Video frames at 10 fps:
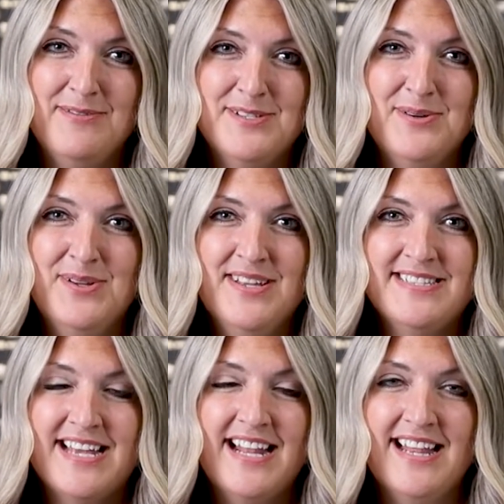So
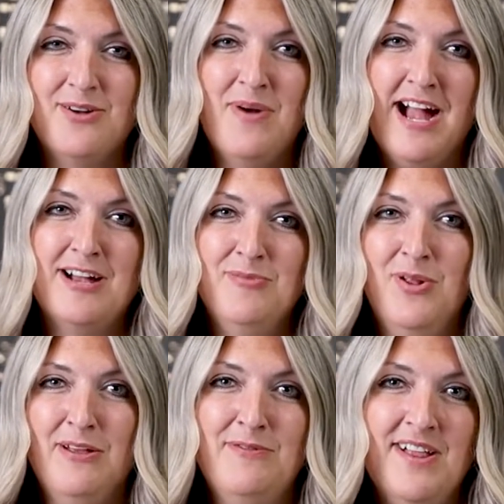it's kind of like whack-a-mole,
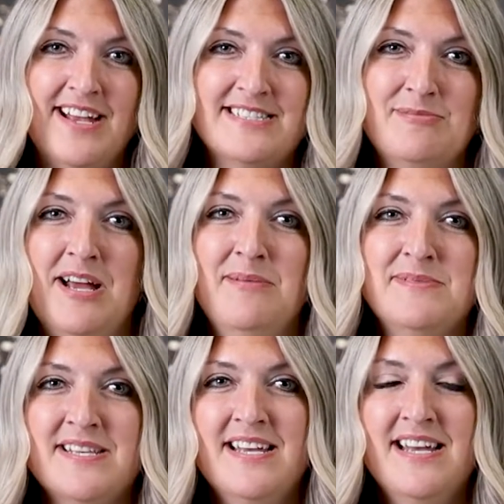I feel like
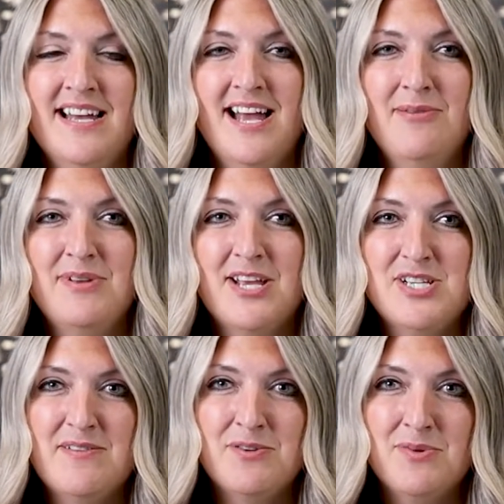sometimes, because
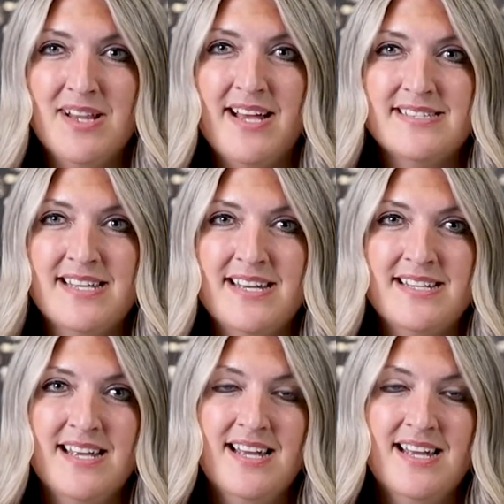you have to realize that